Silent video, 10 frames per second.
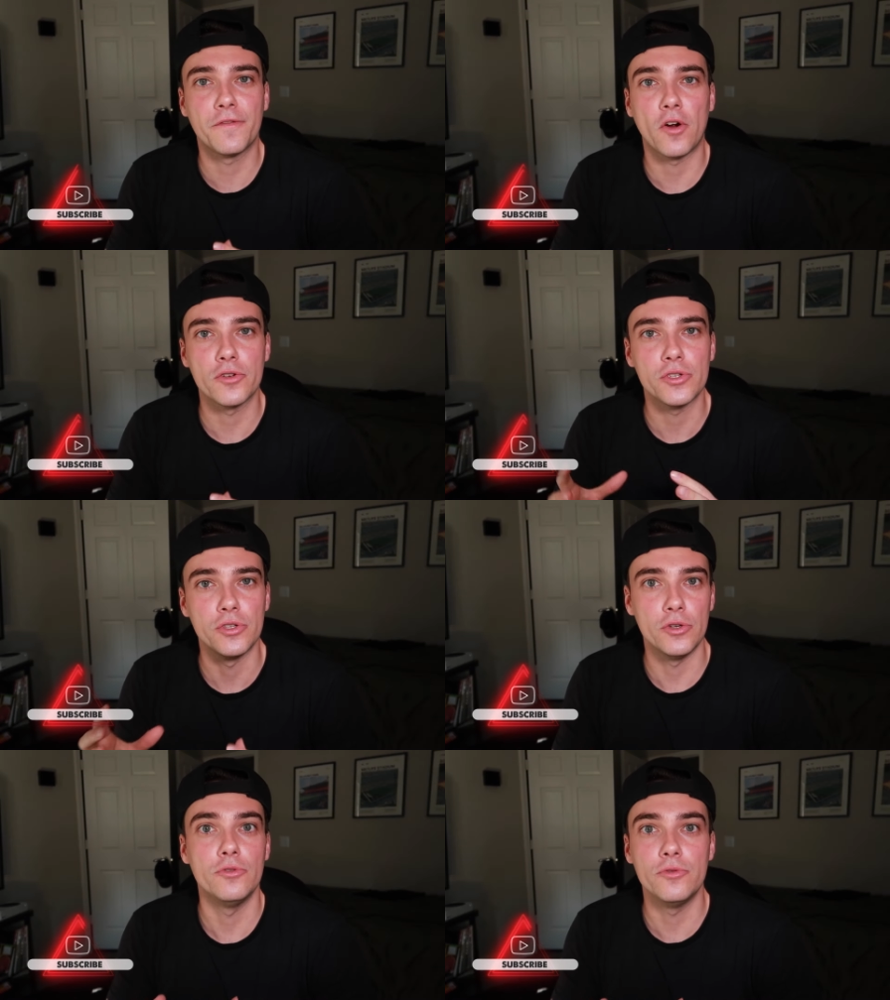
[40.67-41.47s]
far as
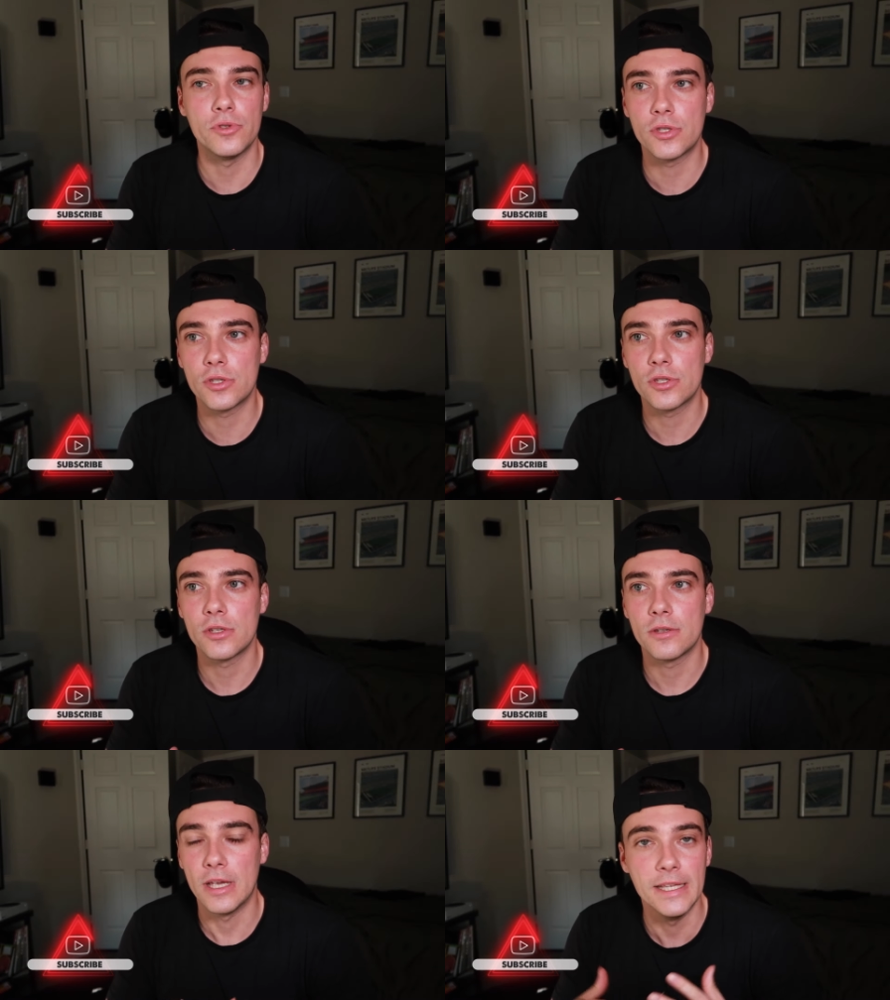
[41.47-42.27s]
news
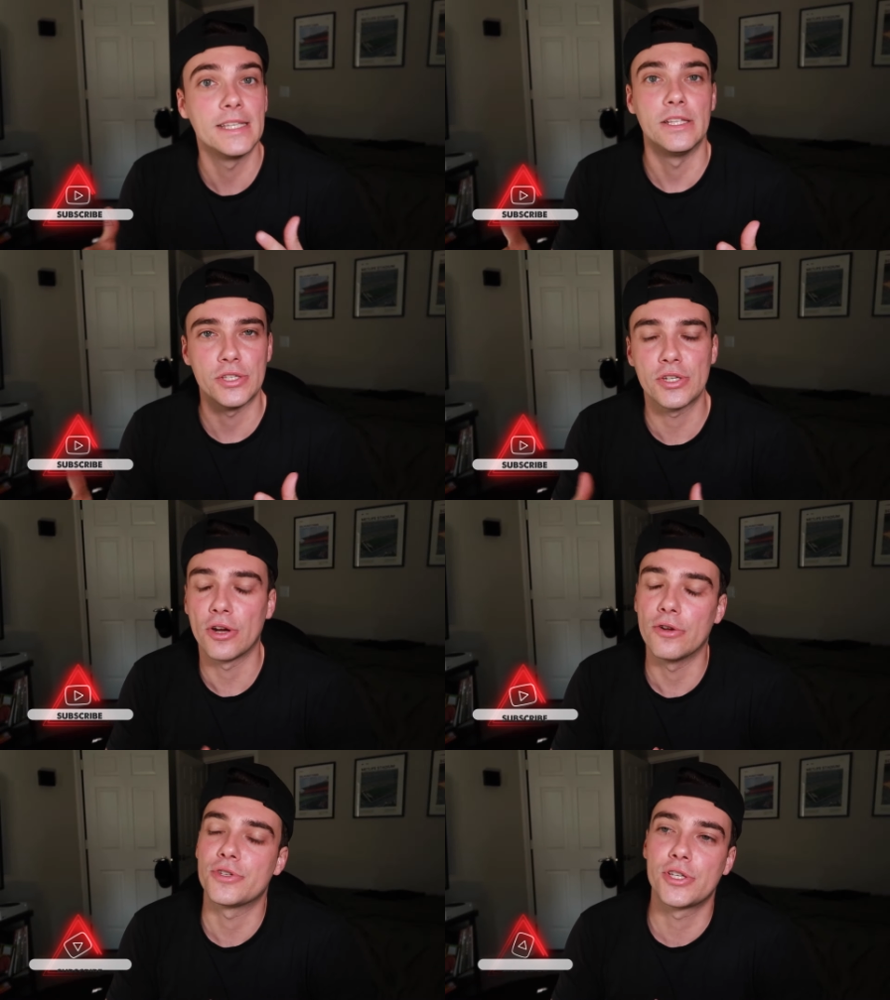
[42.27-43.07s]
is concerned.